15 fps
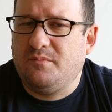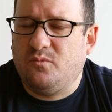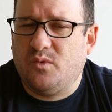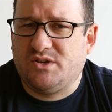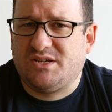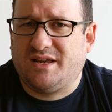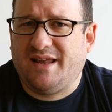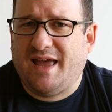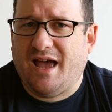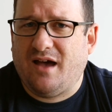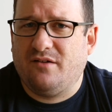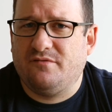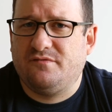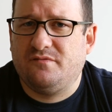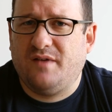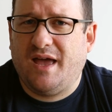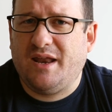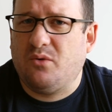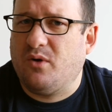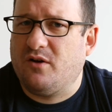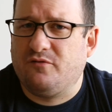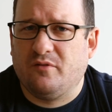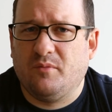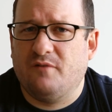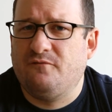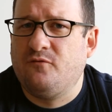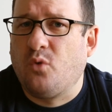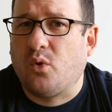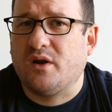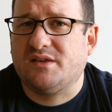which can have anywhere from a
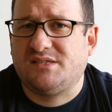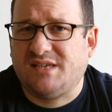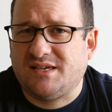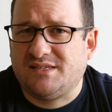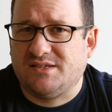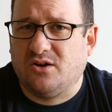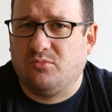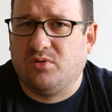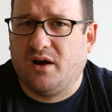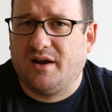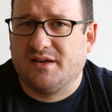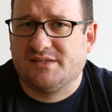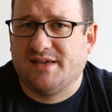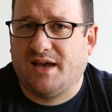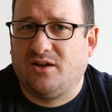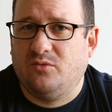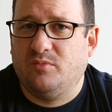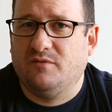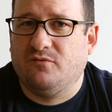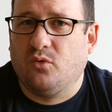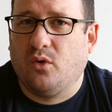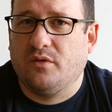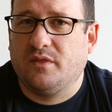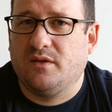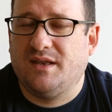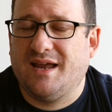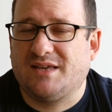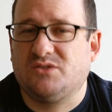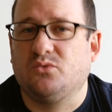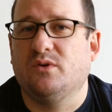4 to 6 year product cycle before the
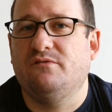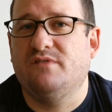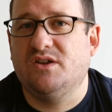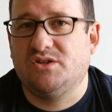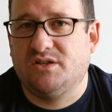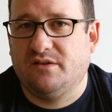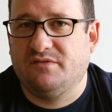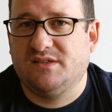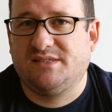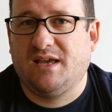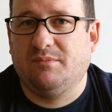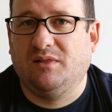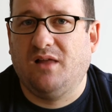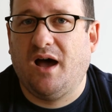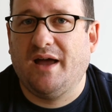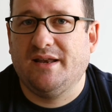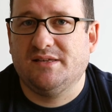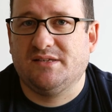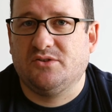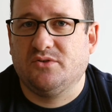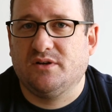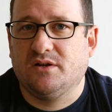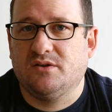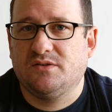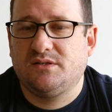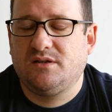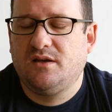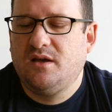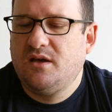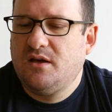next revision of the same line is introduced.